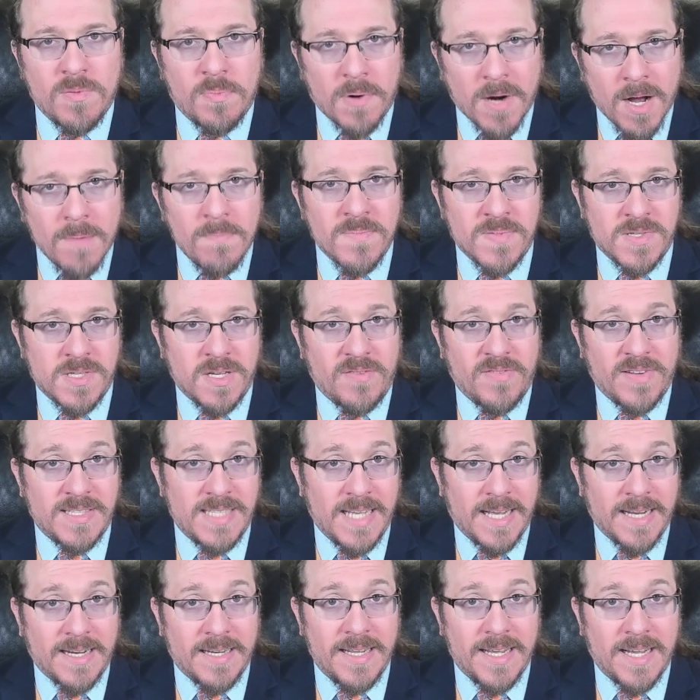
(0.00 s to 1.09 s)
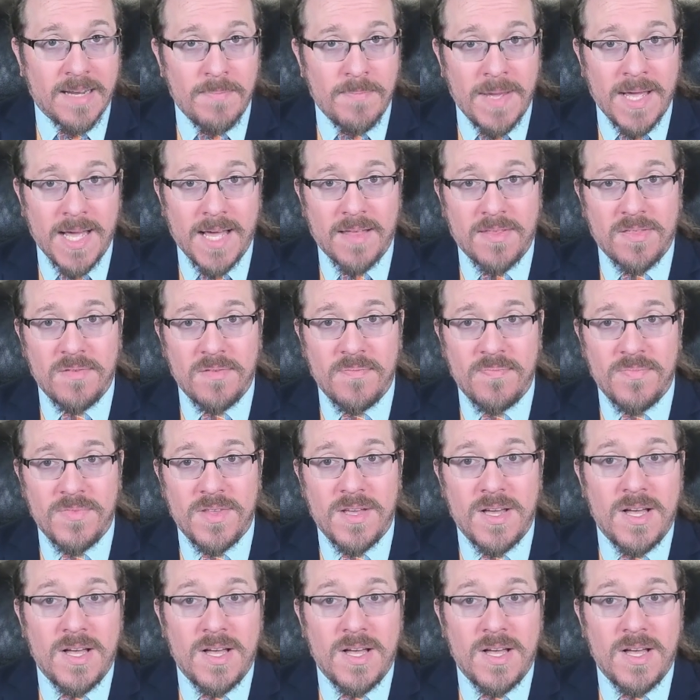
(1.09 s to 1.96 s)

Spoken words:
problem-solving technique in math,